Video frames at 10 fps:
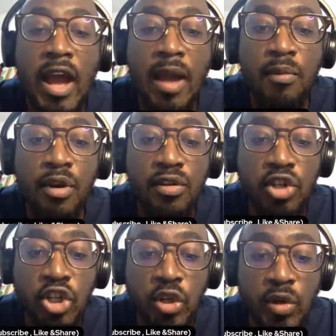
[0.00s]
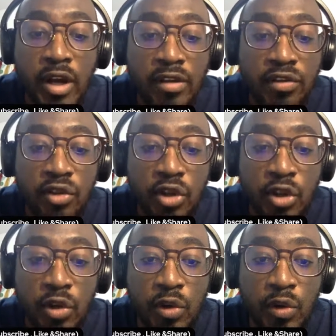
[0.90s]
I'm going to show that to
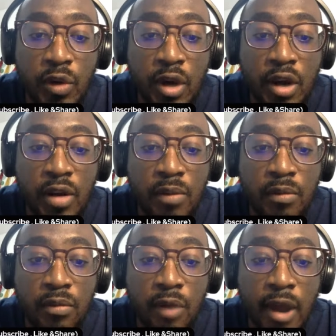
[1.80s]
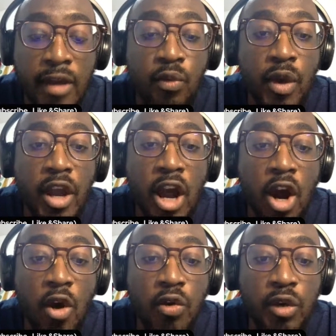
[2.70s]
you right away
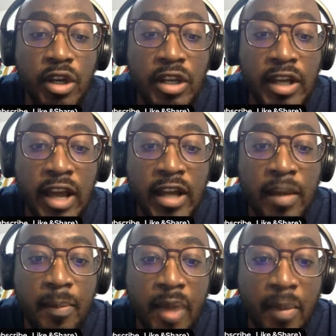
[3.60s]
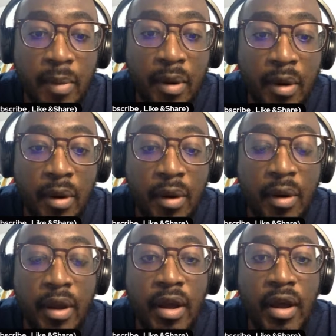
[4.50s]
how you can get a
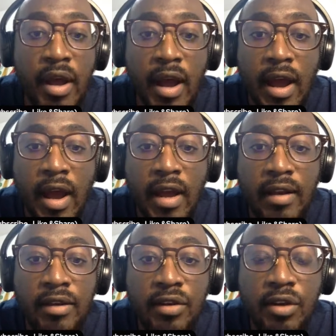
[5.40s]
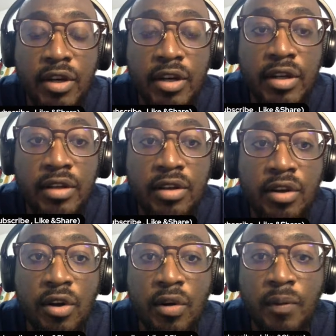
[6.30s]
paper and you can
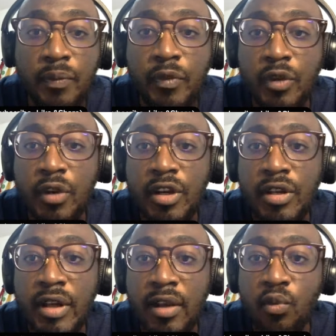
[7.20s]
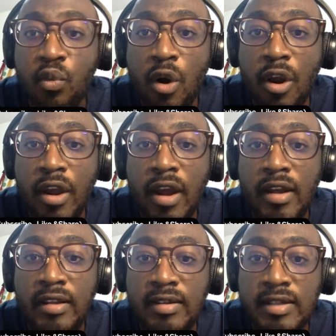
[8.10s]
network
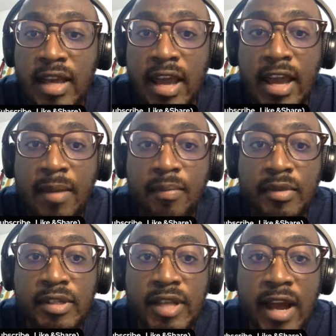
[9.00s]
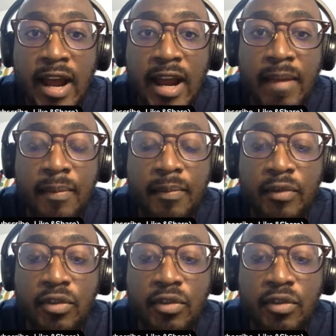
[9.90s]
at the same time.